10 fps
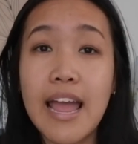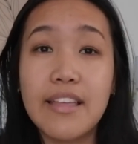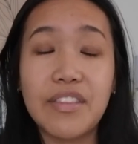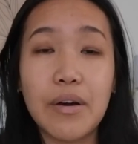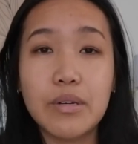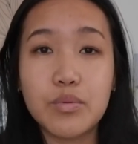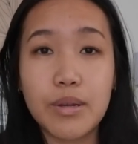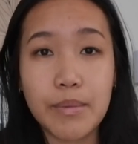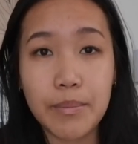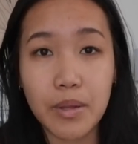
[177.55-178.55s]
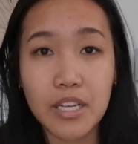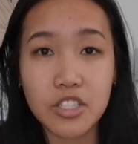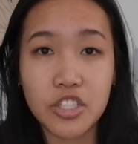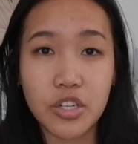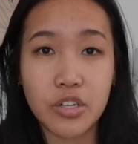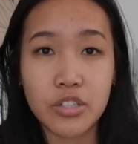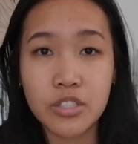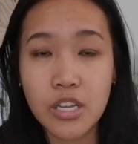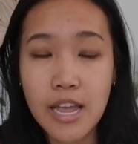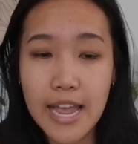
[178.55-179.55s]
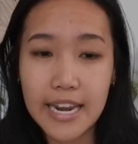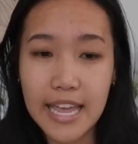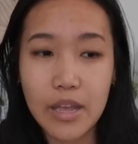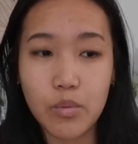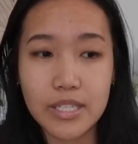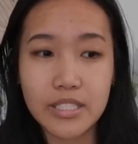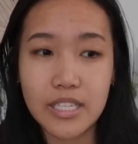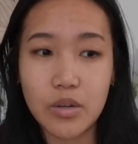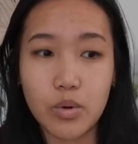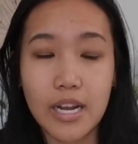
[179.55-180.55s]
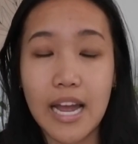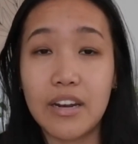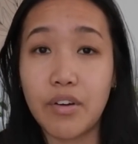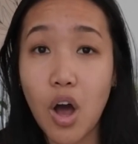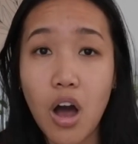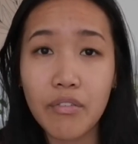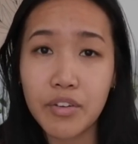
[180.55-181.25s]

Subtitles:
And that was when my blood sugars and A1C were kind of off